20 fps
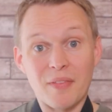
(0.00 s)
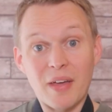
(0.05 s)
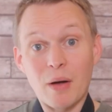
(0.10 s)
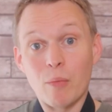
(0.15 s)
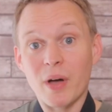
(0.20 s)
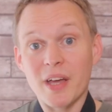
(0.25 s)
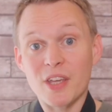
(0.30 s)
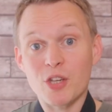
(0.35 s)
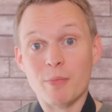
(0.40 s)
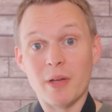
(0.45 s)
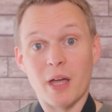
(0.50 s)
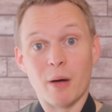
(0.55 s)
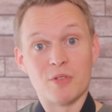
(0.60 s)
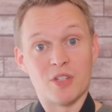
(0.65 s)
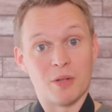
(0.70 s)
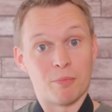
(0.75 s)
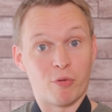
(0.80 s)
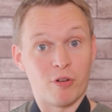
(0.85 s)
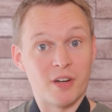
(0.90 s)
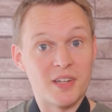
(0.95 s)
And that way you'll be able
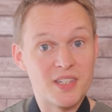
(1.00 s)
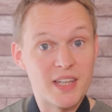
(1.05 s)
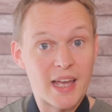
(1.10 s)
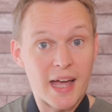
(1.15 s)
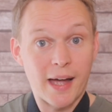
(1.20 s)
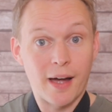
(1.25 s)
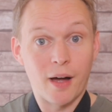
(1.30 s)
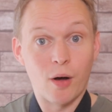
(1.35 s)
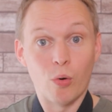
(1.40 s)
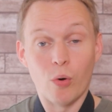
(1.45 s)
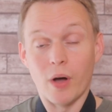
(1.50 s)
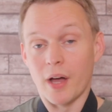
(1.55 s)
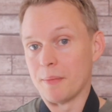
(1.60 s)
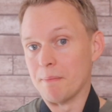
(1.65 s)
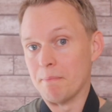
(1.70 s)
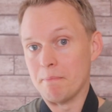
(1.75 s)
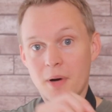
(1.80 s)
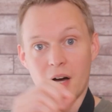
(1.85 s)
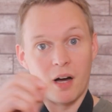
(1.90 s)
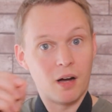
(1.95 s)
to print it out
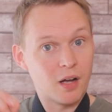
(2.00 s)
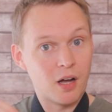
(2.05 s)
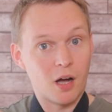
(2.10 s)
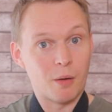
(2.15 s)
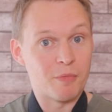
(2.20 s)
and mark